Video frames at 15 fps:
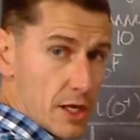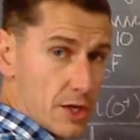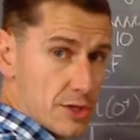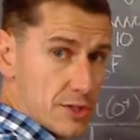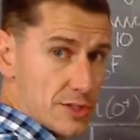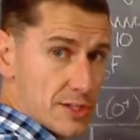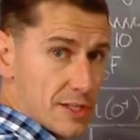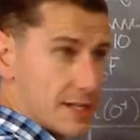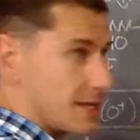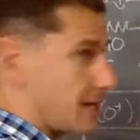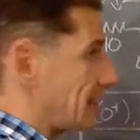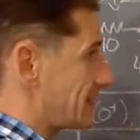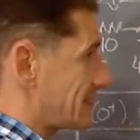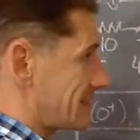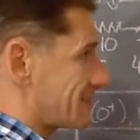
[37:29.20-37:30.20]
because
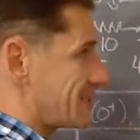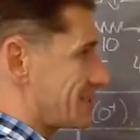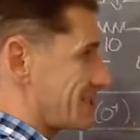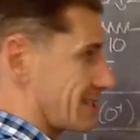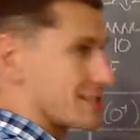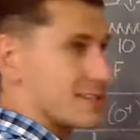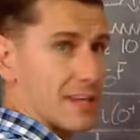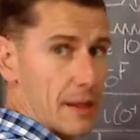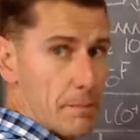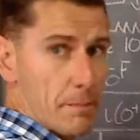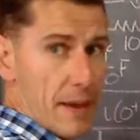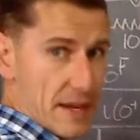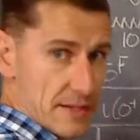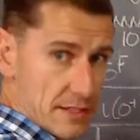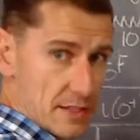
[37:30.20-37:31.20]
it's just the
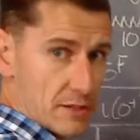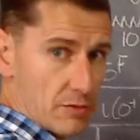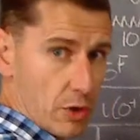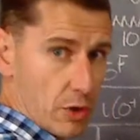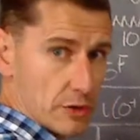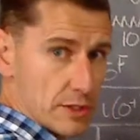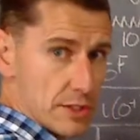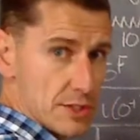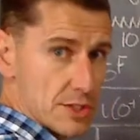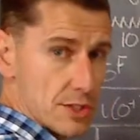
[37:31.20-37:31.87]
capacitor voltage.